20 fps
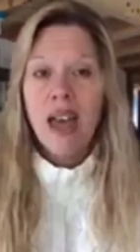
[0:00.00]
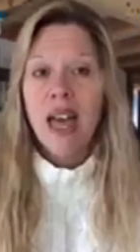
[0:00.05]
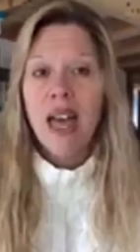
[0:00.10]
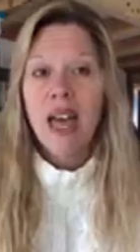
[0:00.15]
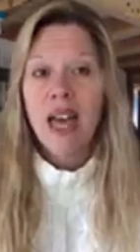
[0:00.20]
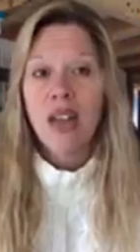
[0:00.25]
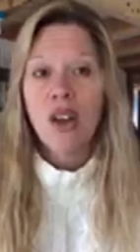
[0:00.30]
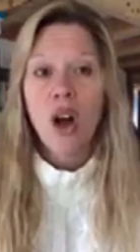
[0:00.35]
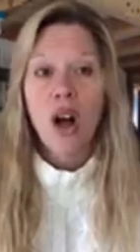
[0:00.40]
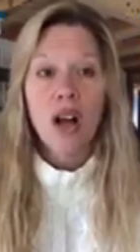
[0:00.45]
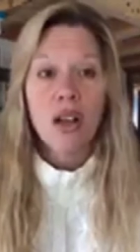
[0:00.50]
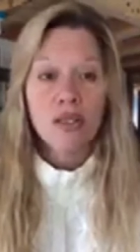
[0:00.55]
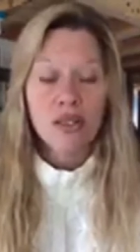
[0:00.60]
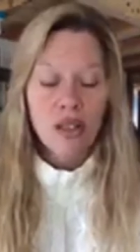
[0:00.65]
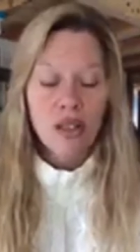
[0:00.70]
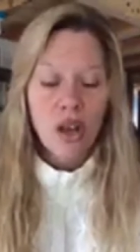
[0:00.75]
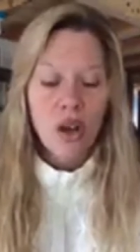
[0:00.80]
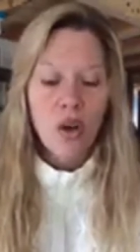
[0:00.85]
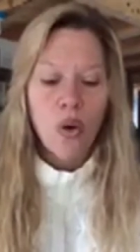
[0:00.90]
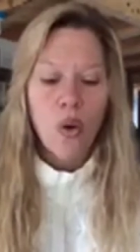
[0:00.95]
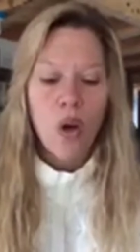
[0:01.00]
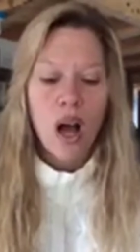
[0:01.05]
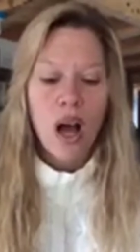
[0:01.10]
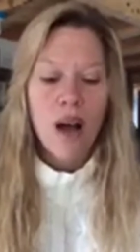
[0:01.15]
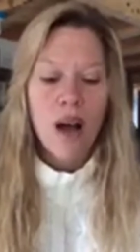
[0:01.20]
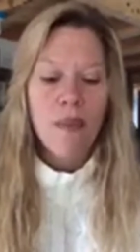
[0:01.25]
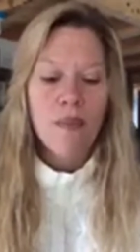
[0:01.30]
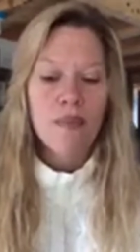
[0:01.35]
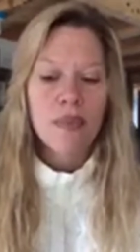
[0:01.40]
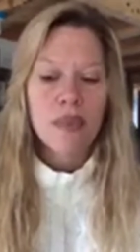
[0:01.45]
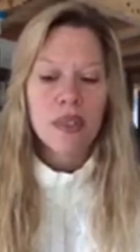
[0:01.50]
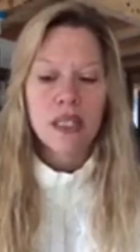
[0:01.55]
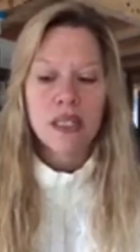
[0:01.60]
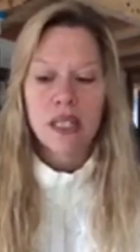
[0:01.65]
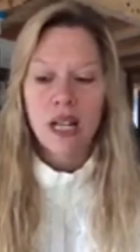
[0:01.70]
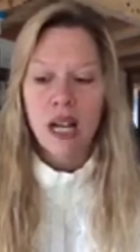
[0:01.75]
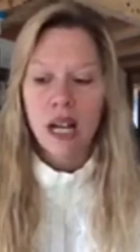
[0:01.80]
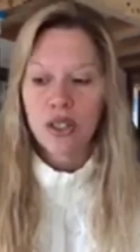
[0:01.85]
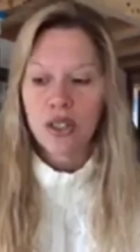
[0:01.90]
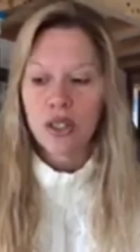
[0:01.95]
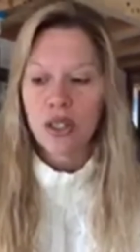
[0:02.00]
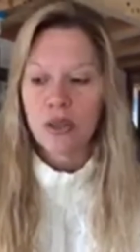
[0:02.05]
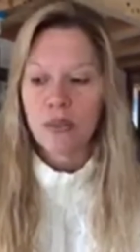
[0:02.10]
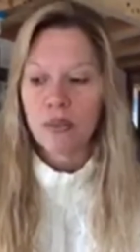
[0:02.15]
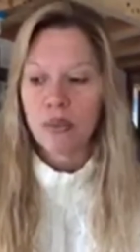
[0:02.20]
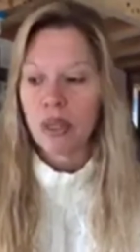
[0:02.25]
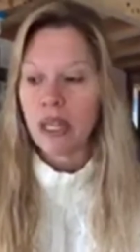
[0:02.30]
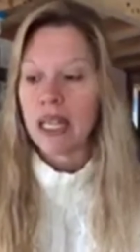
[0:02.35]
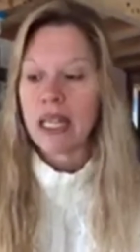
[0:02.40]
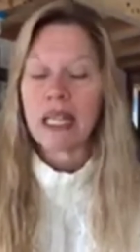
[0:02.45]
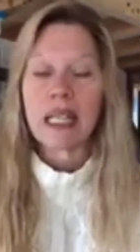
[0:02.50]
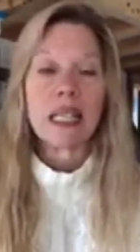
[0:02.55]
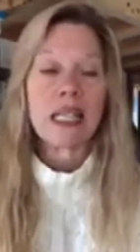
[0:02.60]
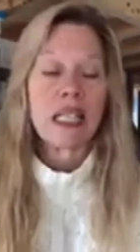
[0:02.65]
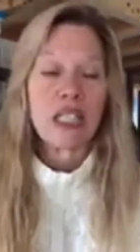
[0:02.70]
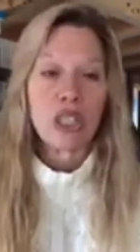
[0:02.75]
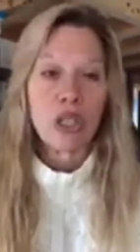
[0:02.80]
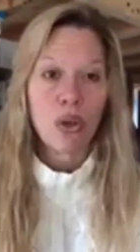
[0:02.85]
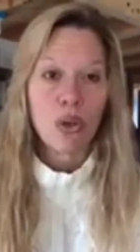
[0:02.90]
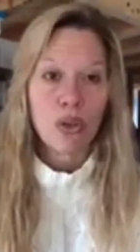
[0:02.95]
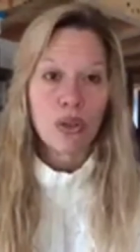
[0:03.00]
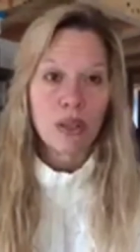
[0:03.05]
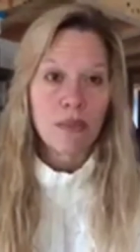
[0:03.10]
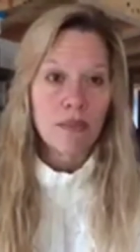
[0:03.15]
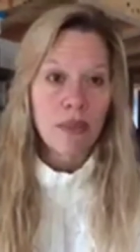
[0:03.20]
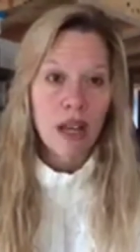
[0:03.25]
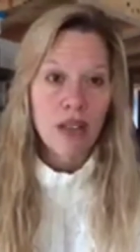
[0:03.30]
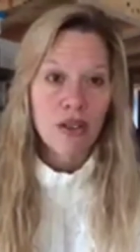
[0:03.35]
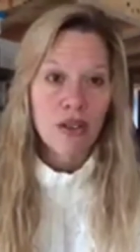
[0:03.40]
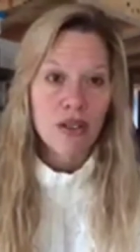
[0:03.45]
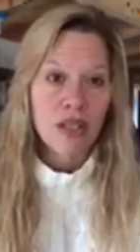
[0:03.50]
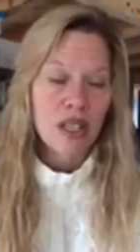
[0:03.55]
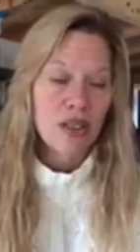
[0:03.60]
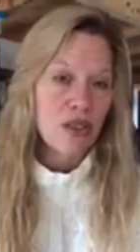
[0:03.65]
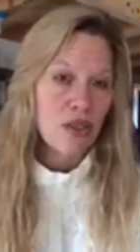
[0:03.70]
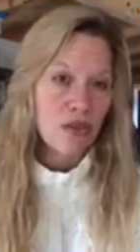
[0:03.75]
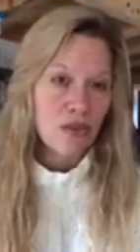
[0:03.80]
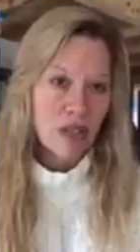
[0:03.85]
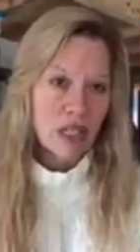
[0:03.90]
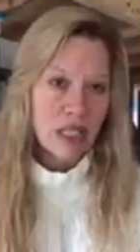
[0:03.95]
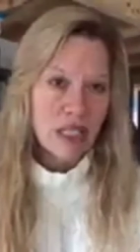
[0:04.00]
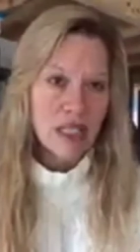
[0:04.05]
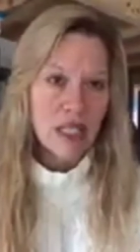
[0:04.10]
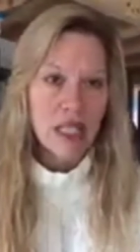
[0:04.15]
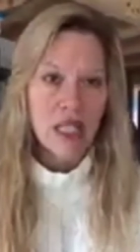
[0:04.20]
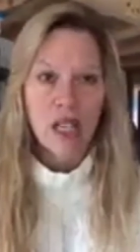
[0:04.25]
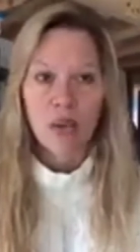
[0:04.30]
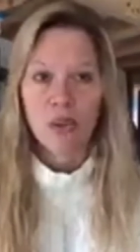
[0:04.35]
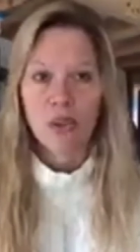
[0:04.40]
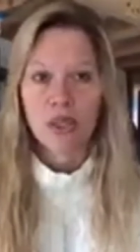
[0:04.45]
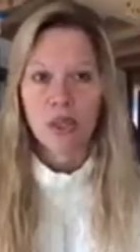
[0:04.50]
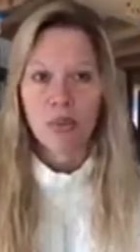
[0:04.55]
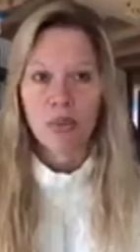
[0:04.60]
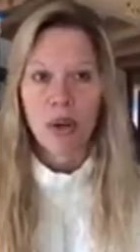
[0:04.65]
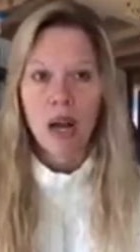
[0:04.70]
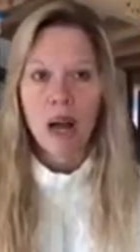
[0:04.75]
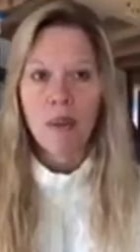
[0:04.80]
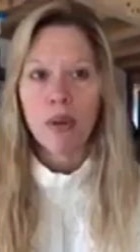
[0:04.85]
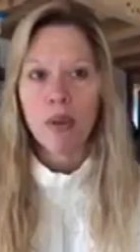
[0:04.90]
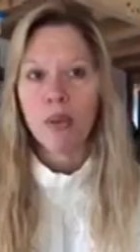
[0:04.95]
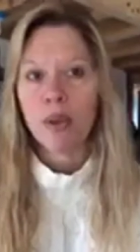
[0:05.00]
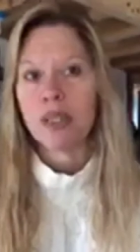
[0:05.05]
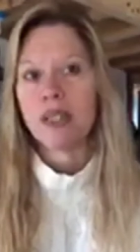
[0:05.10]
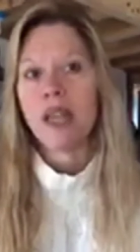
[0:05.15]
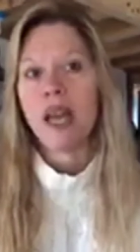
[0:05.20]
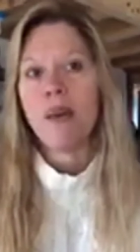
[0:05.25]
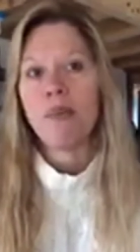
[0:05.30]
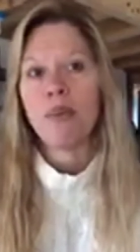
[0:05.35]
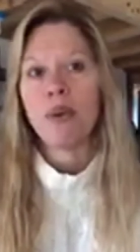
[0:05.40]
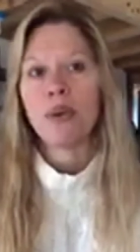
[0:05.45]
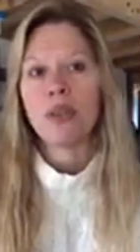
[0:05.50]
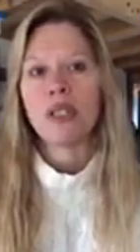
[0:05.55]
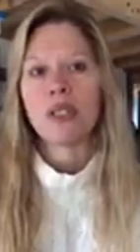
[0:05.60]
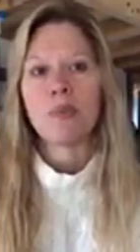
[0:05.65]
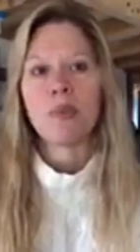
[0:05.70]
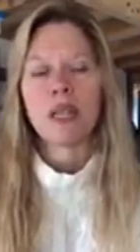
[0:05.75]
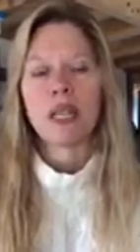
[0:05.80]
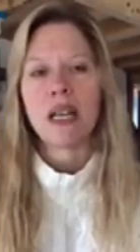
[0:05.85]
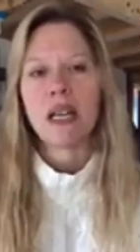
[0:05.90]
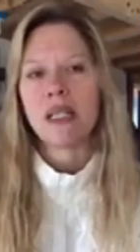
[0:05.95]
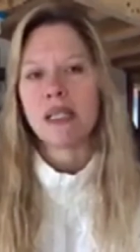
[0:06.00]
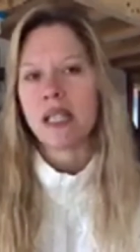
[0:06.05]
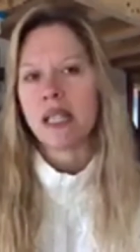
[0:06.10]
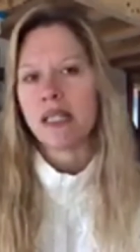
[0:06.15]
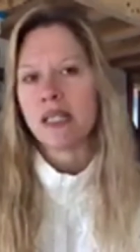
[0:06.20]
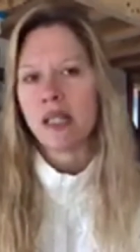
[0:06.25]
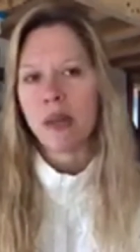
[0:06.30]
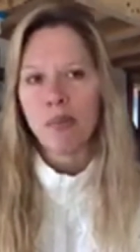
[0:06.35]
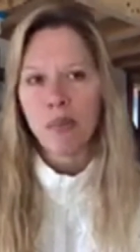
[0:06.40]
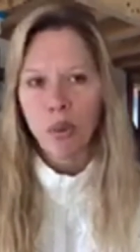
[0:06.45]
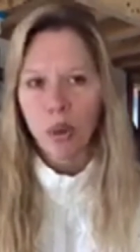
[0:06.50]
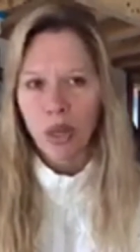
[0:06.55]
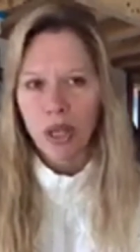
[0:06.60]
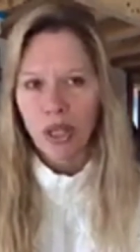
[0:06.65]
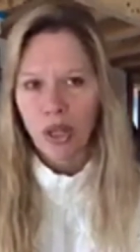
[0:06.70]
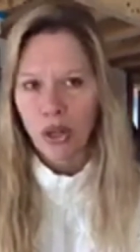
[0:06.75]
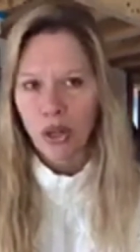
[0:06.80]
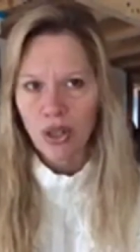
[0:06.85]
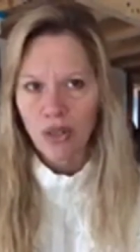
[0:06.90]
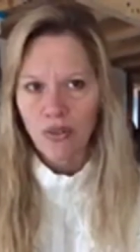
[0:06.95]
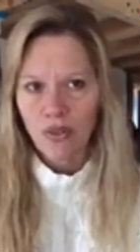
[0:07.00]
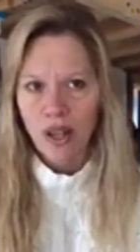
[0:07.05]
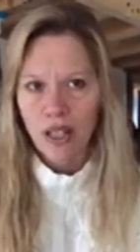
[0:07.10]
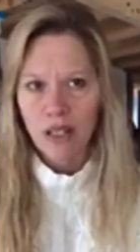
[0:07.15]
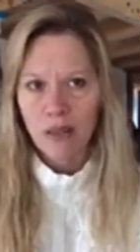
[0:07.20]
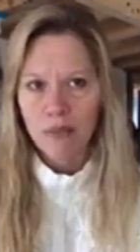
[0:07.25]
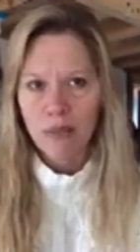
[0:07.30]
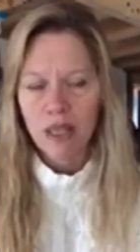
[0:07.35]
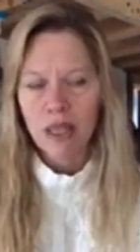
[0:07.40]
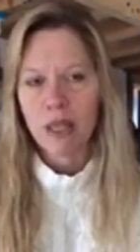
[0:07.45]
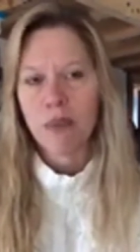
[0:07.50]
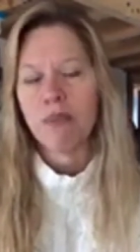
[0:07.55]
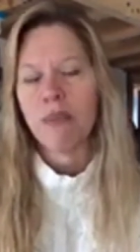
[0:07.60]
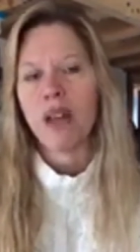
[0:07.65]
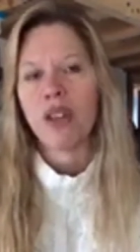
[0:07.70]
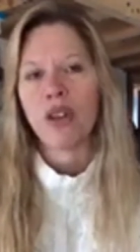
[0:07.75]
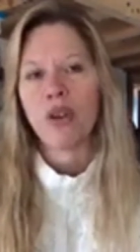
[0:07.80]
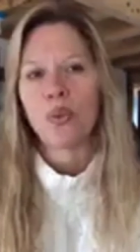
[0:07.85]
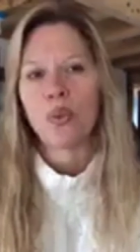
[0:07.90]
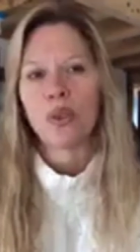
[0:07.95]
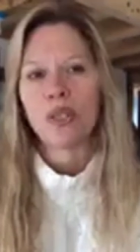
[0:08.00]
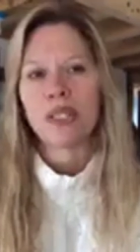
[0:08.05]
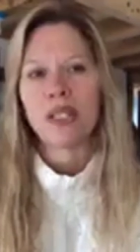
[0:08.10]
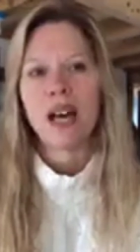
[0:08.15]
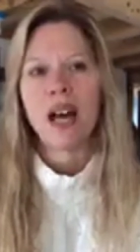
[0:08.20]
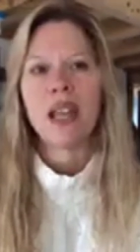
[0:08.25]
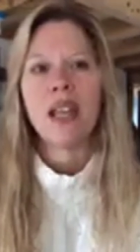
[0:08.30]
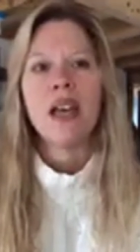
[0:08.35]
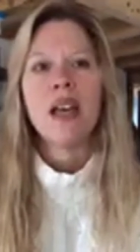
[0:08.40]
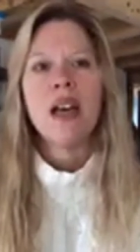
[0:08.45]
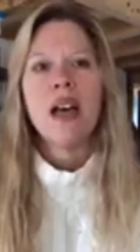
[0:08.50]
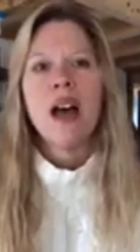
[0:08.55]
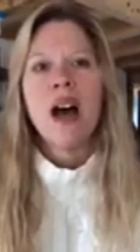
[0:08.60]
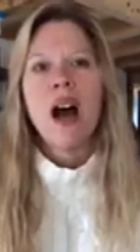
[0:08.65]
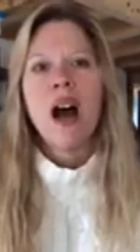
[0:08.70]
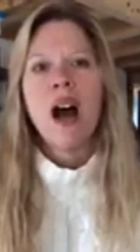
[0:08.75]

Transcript: And also, um, the doctor blatantly told the mother that the reason there was a problem with Temple is because at some point in her development, the mother was not